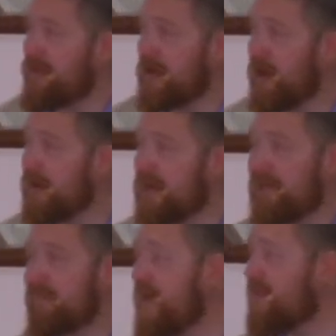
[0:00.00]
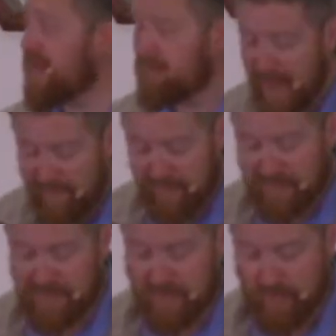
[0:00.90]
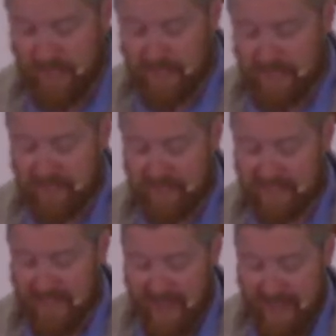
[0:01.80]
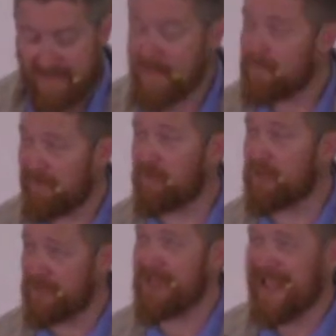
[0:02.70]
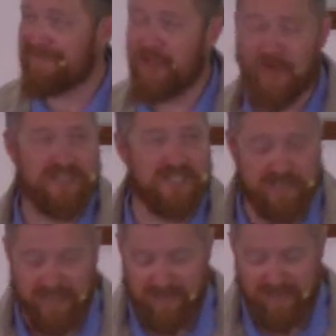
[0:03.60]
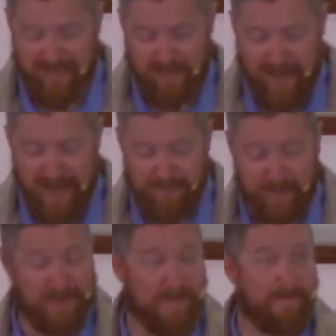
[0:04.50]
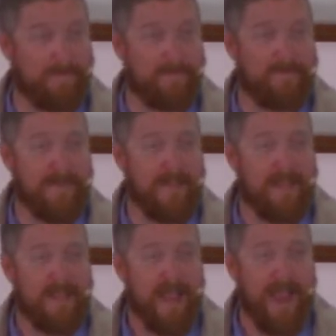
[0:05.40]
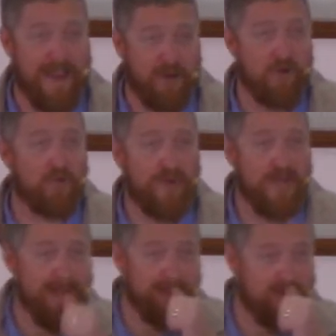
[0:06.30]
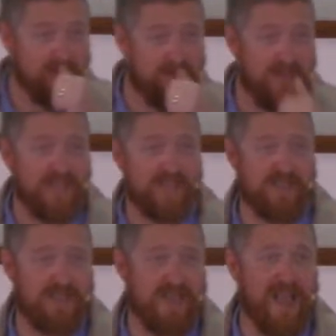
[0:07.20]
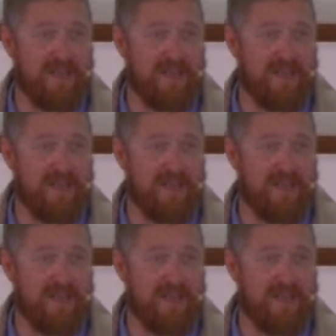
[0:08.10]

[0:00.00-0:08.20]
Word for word: conquered, a fact that baffles historians to this day, but for which we have the answer in the Bible. And you can read about those events in Isaiah